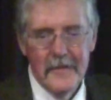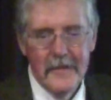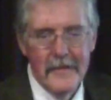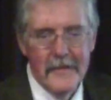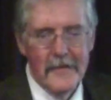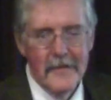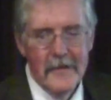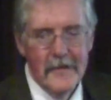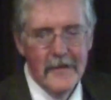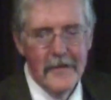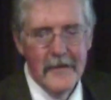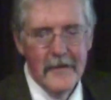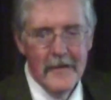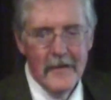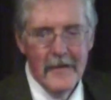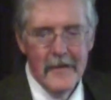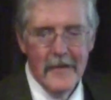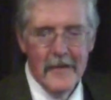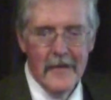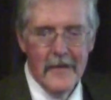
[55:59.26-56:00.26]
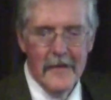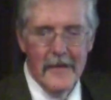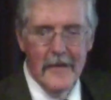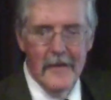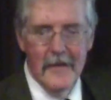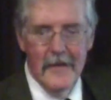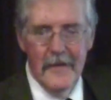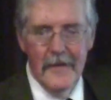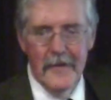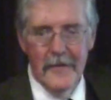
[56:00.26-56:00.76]
that
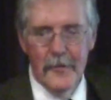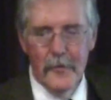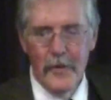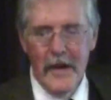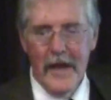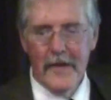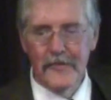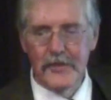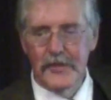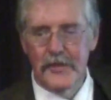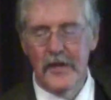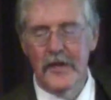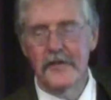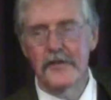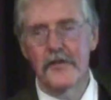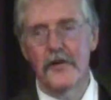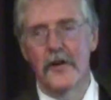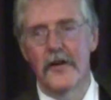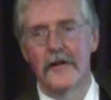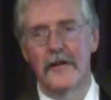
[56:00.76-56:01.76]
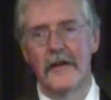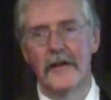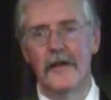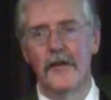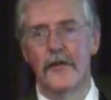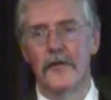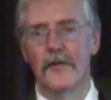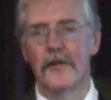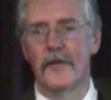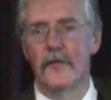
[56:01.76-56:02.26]
we haven't touched on
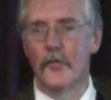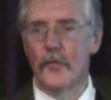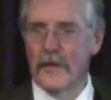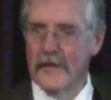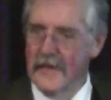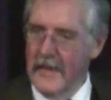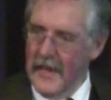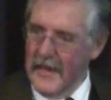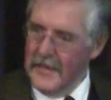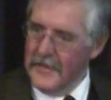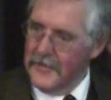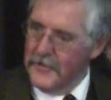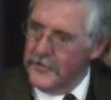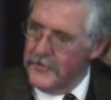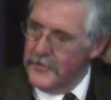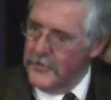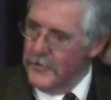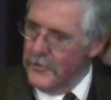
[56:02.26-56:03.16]
here that relates